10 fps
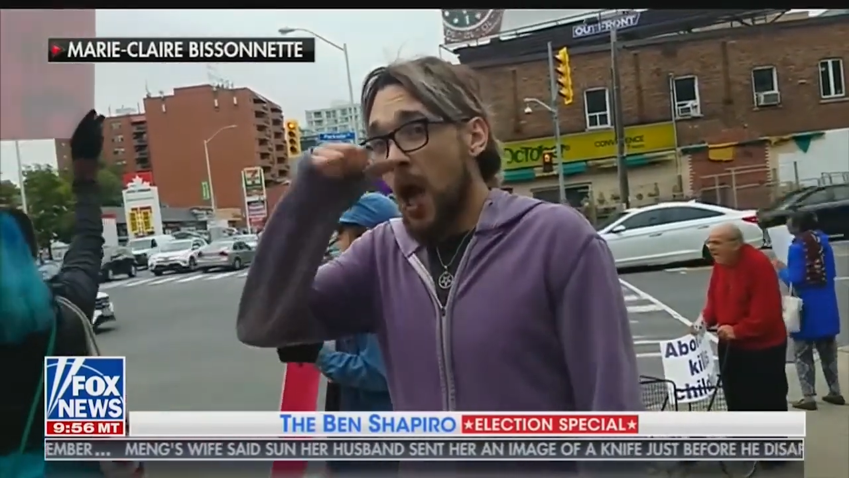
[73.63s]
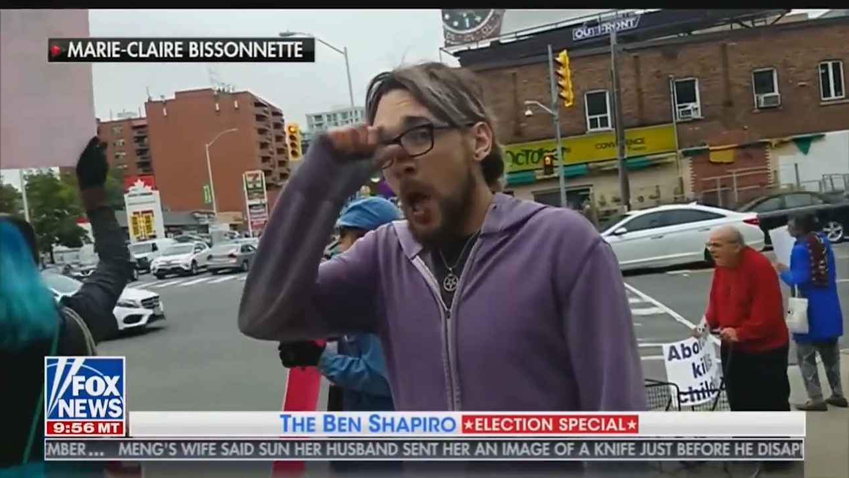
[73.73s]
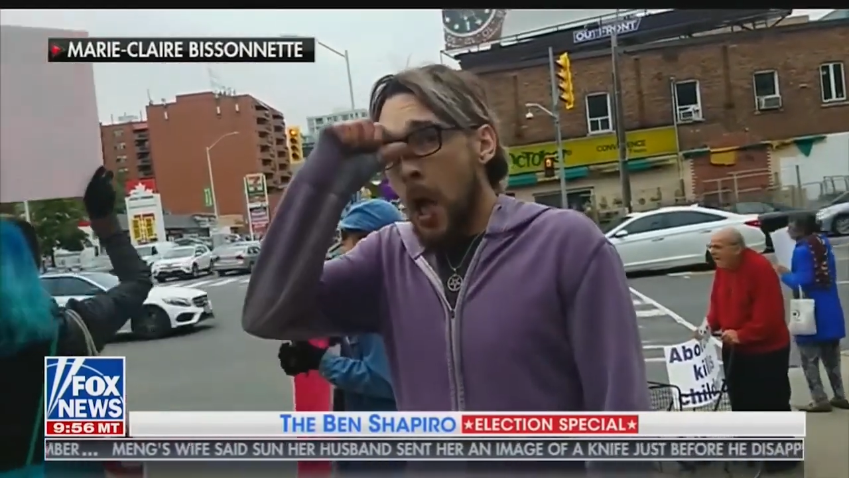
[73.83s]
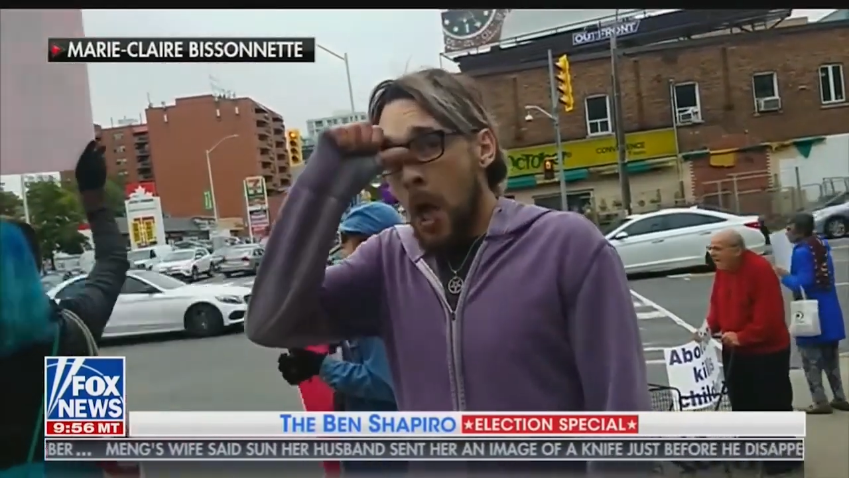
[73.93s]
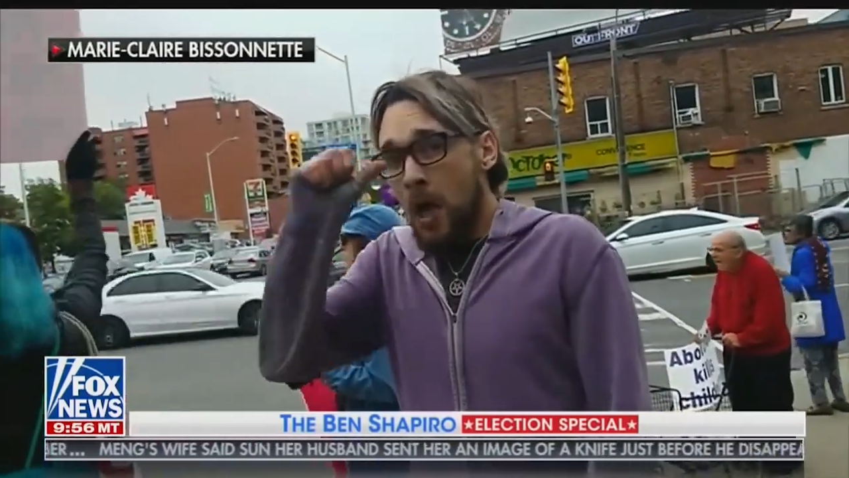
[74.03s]

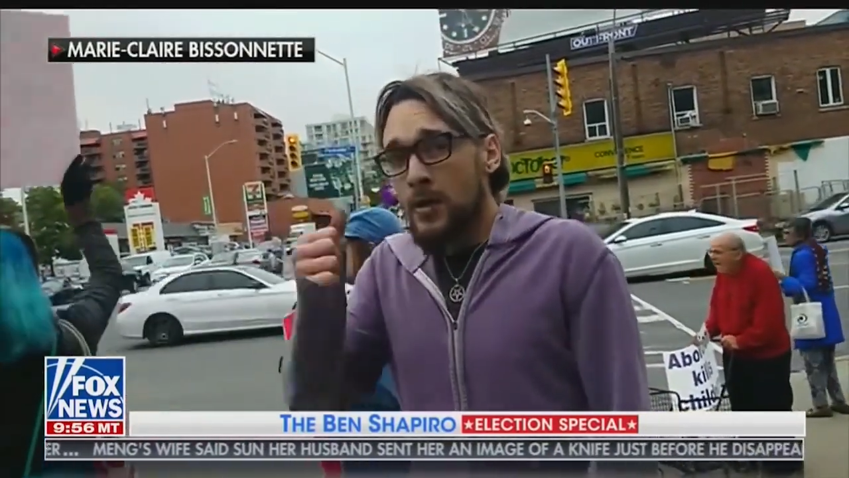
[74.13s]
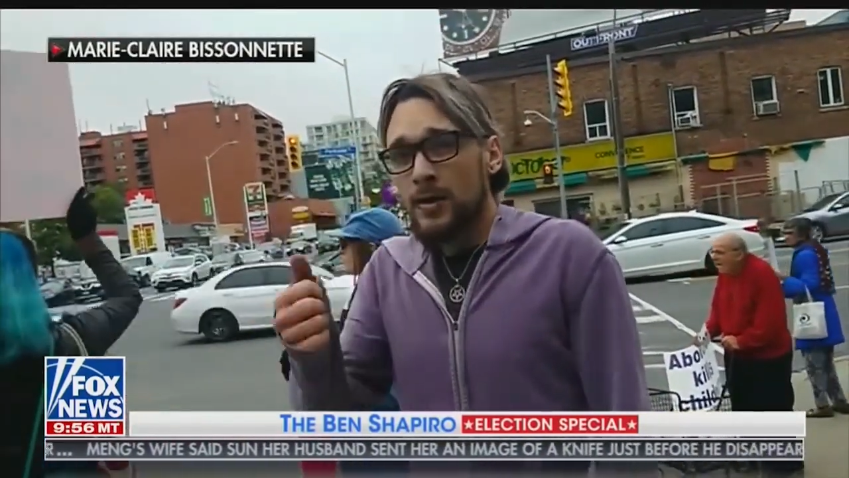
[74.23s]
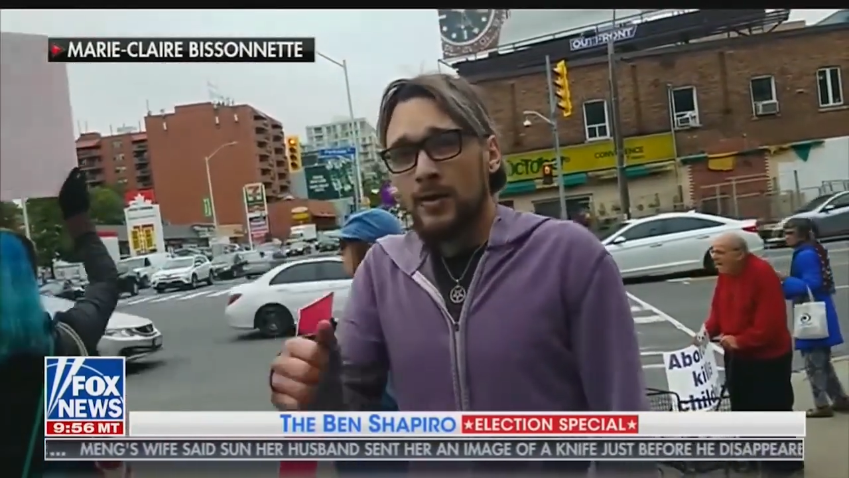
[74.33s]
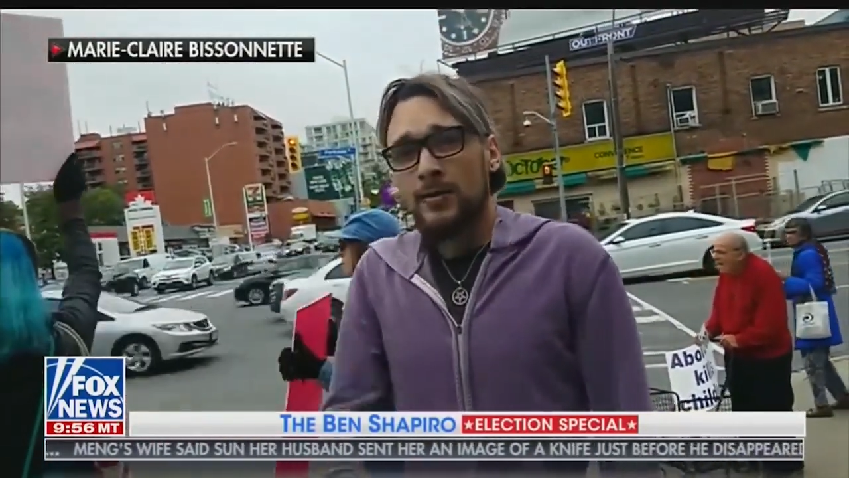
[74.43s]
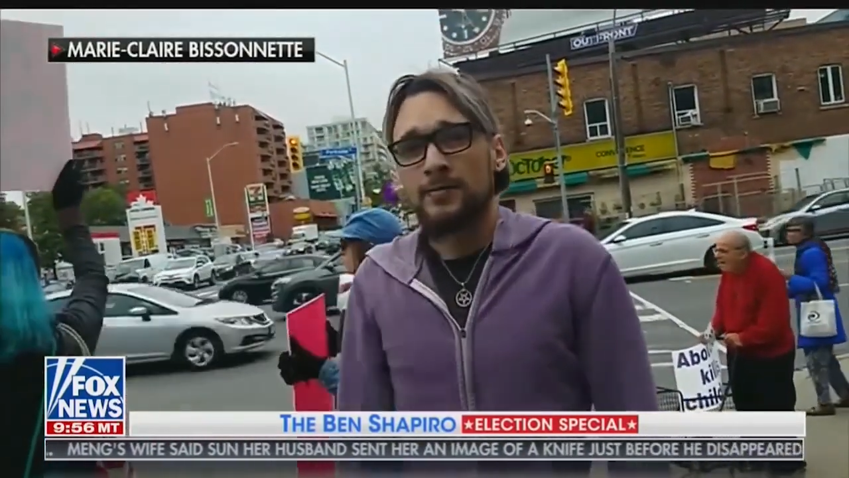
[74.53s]
birth and
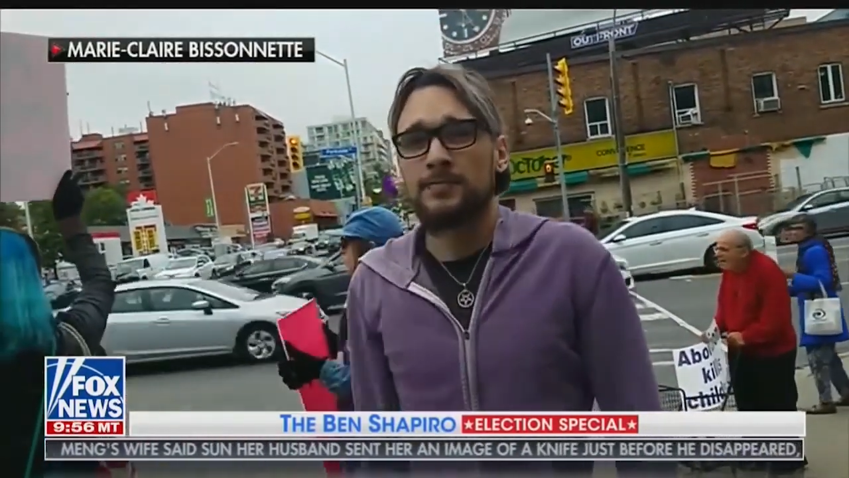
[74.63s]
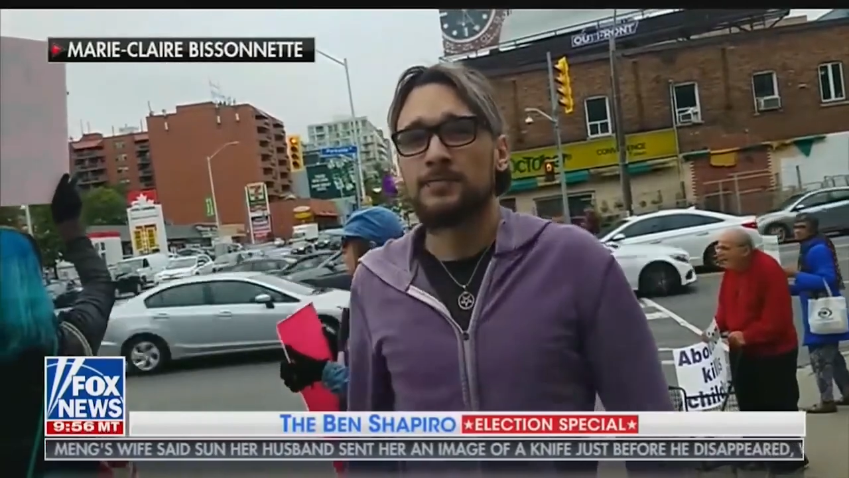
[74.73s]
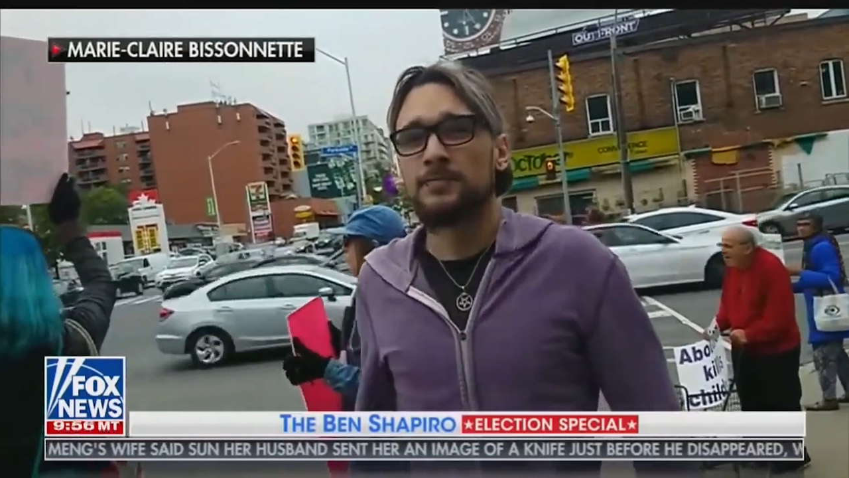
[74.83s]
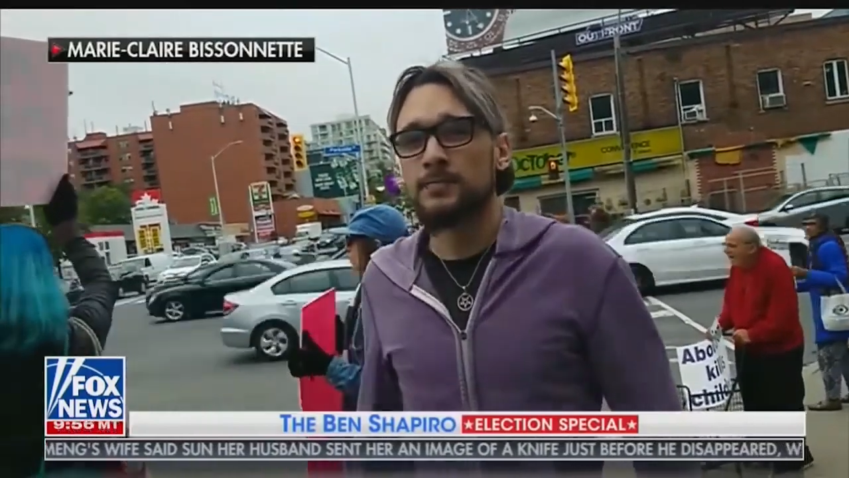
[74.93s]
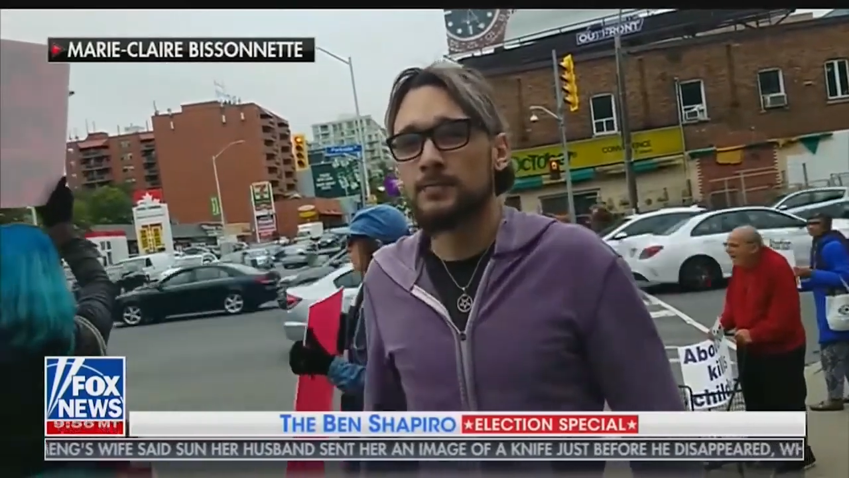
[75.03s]
she decided to
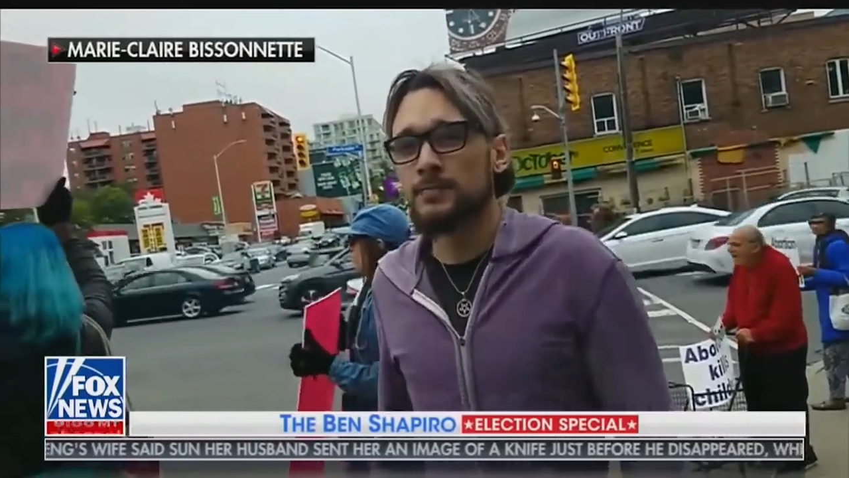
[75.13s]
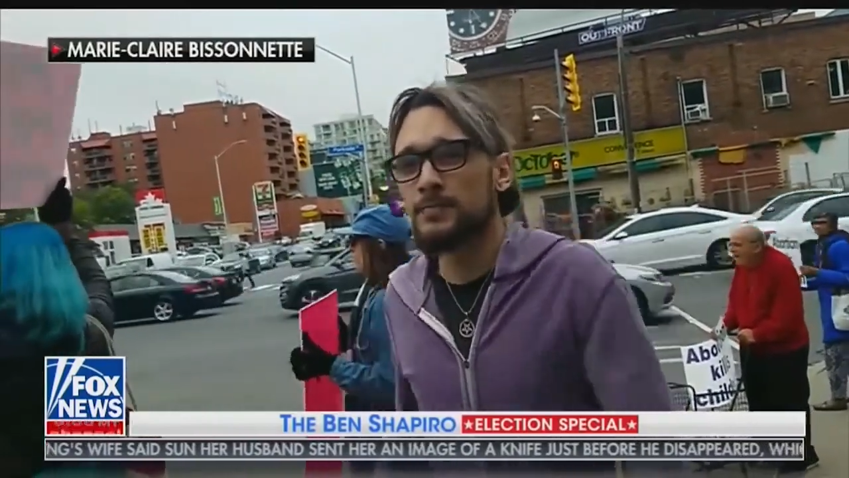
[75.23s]
kill